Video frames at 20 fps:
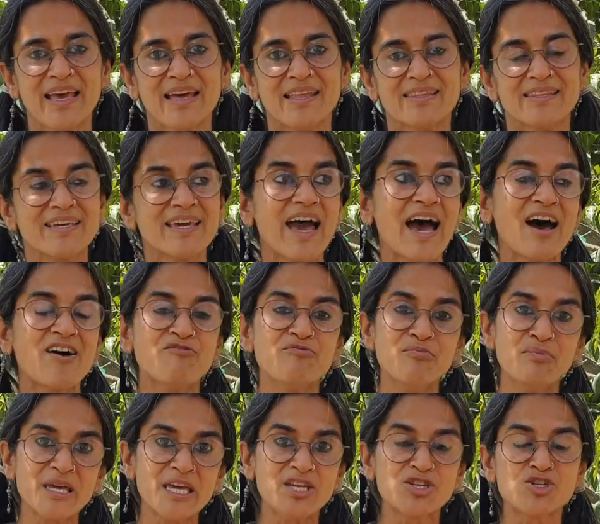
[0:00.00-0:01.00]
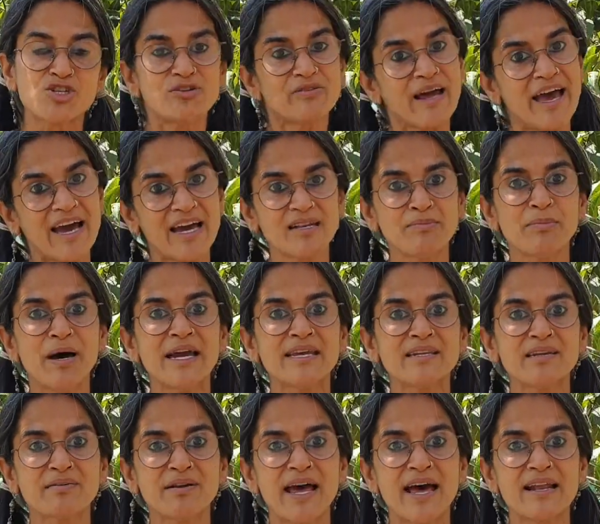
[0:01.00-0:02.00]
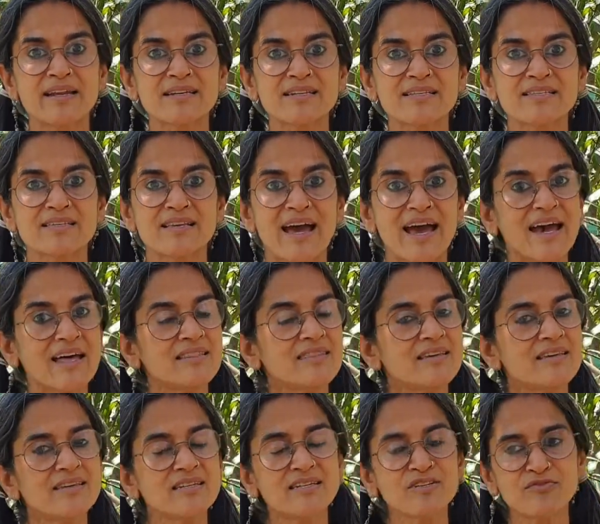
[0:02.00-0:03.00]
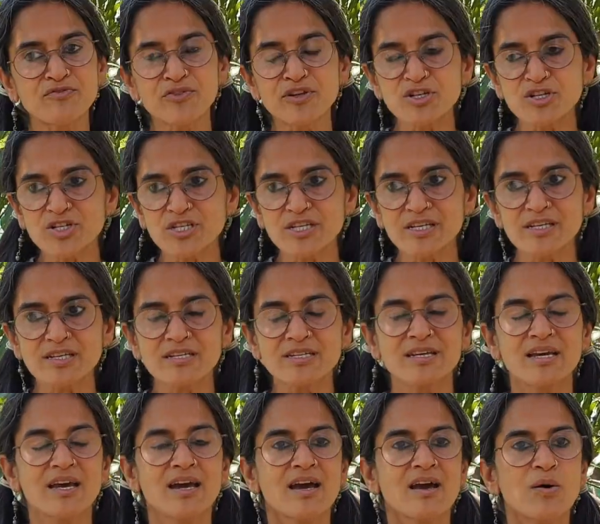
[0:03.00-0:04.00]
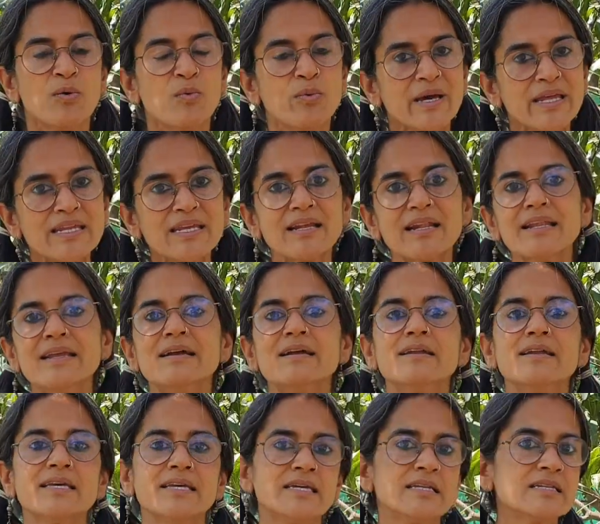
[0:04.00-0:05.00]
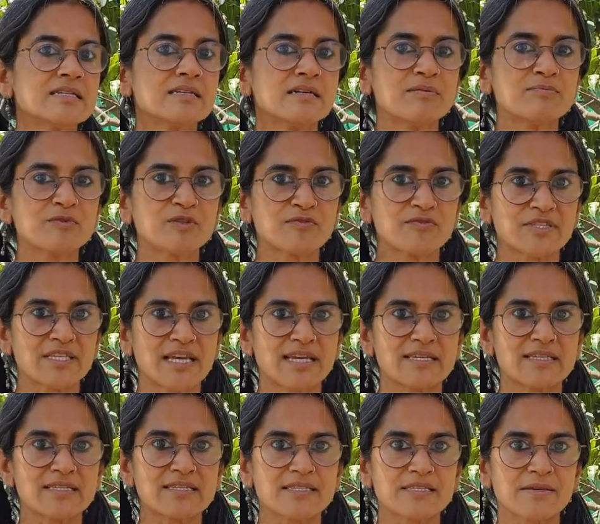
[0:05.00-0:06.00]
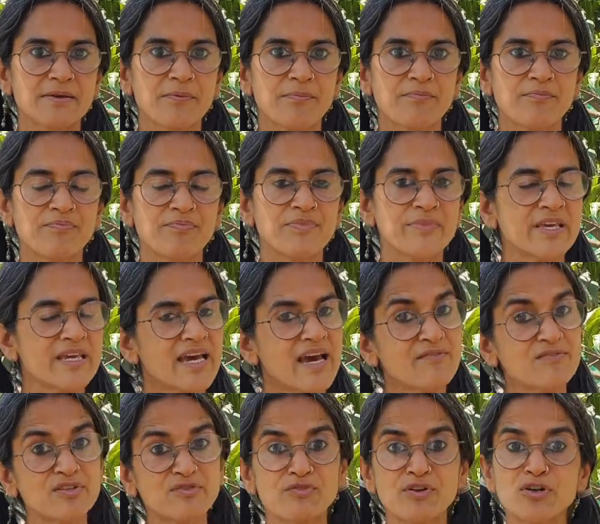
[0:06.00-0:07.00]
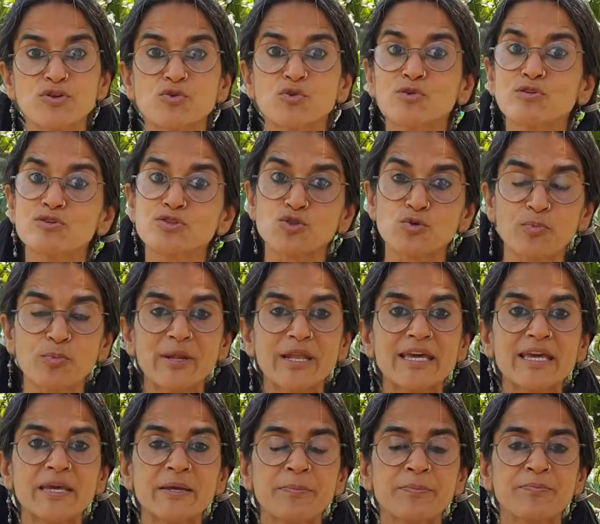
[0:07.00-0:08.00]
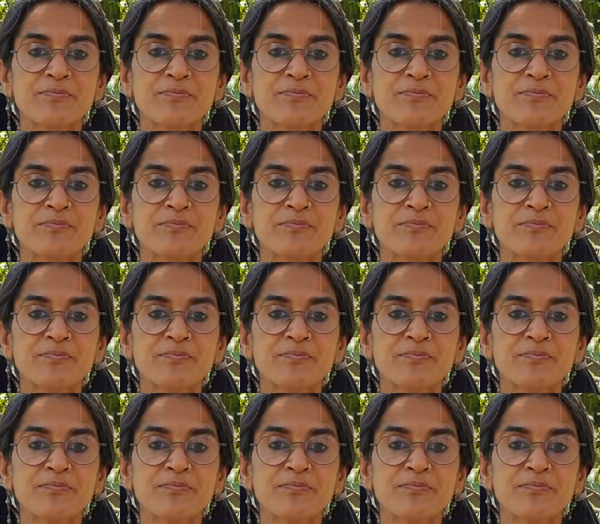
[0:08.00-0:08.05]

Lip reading: They have major and minor ants and they differentiate very clearly in terms of size. They have different roles to play.